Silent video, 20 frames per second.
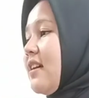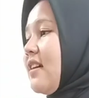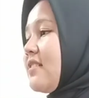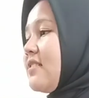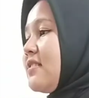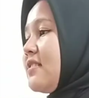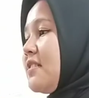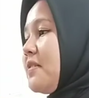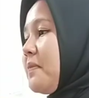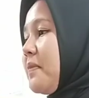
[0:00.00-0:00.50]

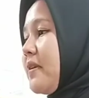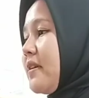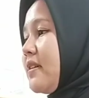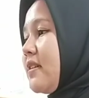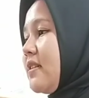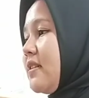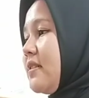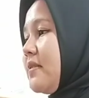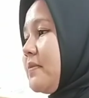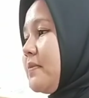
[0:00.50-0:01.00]
Currently,
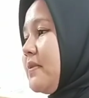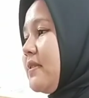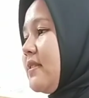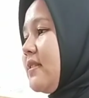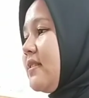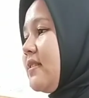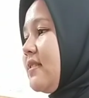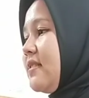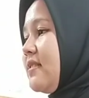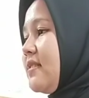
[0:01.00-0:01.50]
my
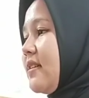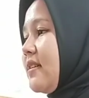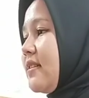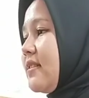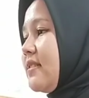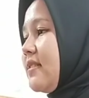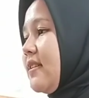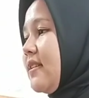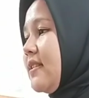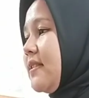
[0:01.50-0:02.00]
busy
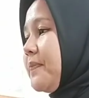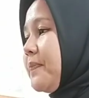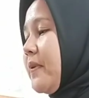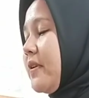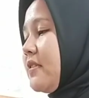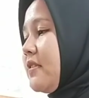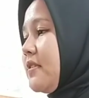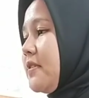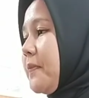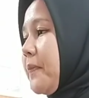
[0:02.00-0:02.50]
just
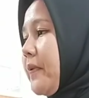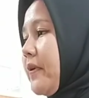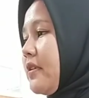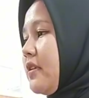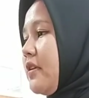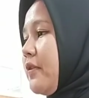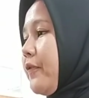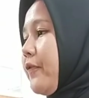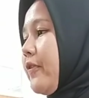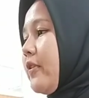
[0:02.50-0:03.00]
is
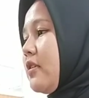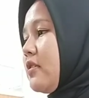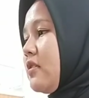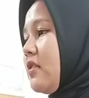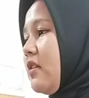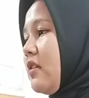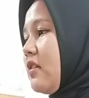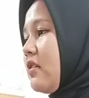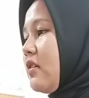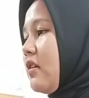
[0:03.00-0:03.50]
participating
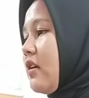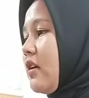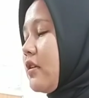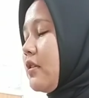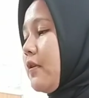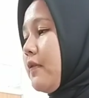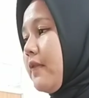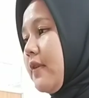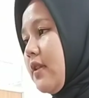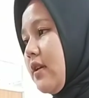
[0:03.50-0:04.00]
volunteer
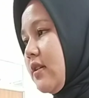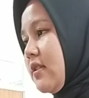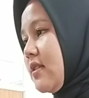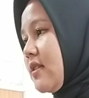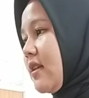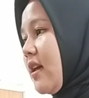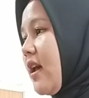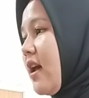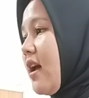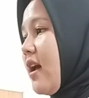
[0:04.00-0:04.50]

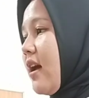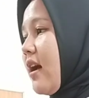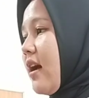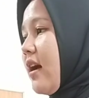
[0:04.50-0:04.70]
activities.